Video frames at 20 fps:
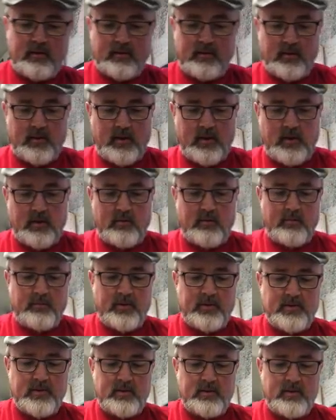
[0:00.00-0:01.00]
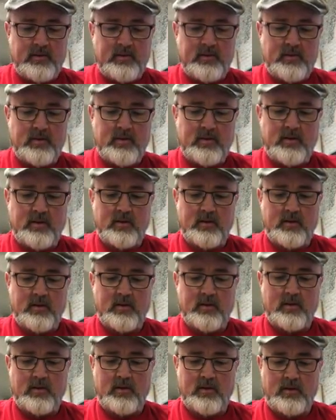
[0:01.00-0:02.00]
I'm gonna cut it with my scissors.
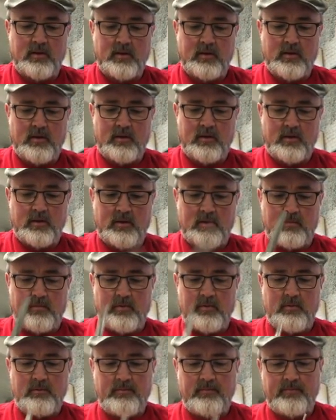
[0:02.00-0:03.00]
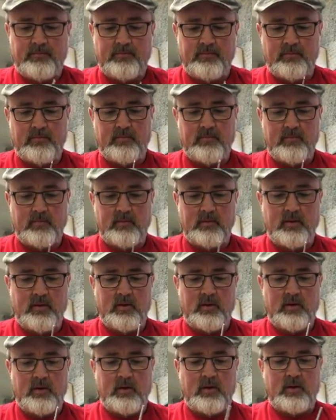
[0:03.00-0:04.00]
Boom.
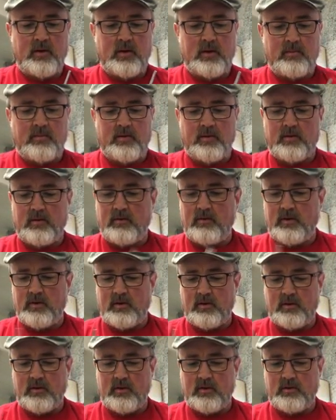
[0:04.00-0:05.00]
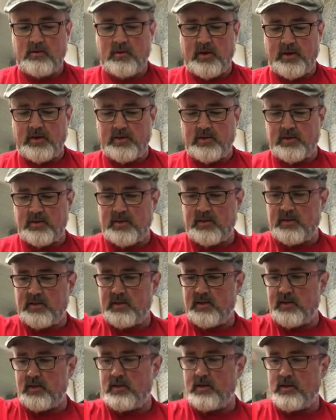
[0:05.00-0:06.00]
And I'm gonna do it
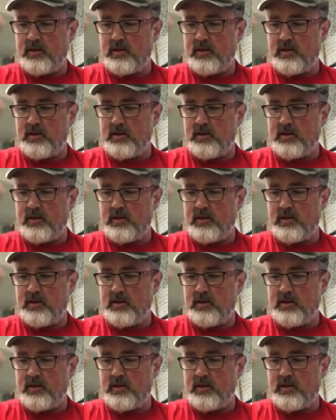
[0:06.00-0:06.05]
twice.